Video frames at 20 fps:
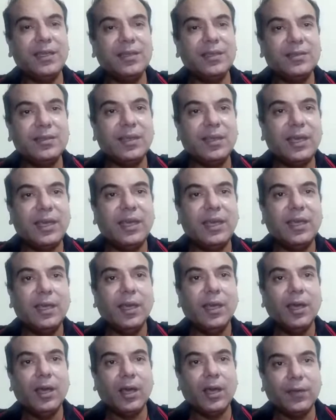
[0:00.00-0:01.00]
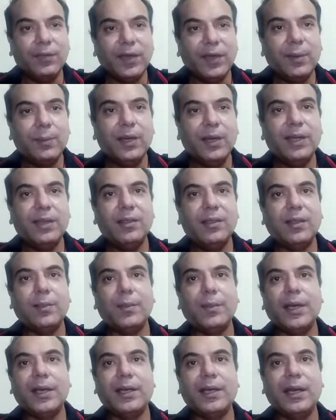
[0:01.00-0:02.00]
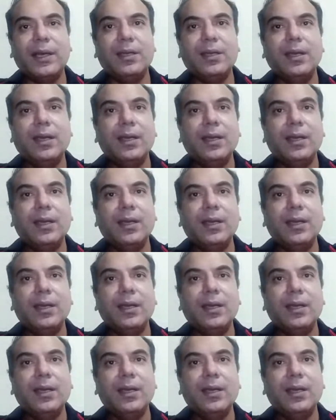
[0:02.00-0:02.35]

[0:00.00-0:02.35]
easily available in the market.